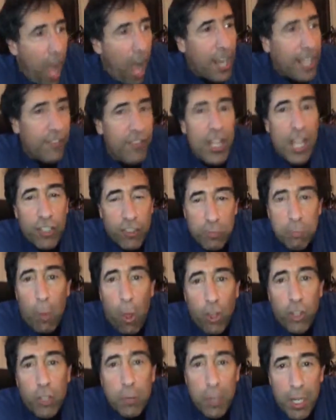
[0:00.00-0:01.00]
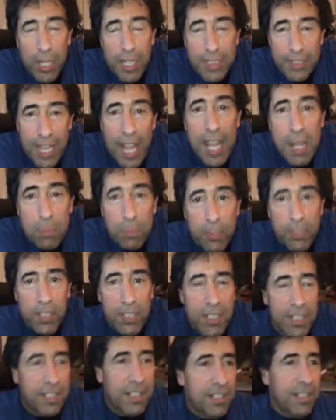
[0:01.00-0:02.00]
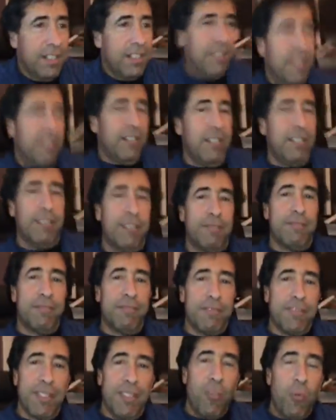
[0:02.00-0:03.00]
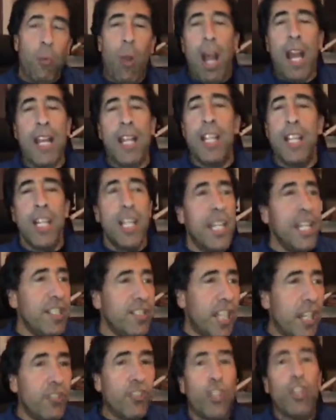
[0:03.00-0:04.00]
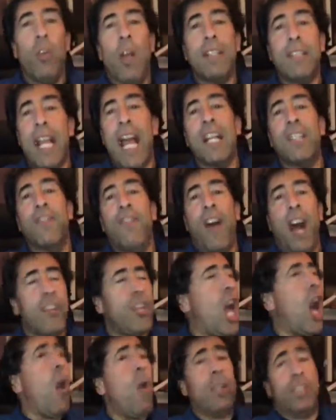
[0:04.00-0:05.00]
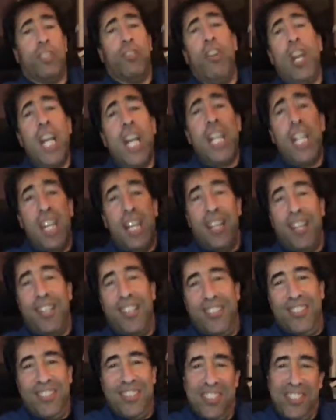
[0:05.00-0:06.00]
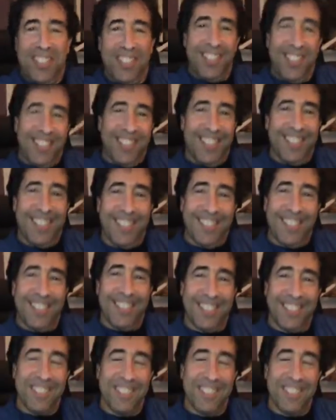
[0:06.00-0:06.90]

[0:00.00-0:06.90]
I'll give you a smaller table. Why did he said 2? I said, yeah, it's fine. No, it's 3.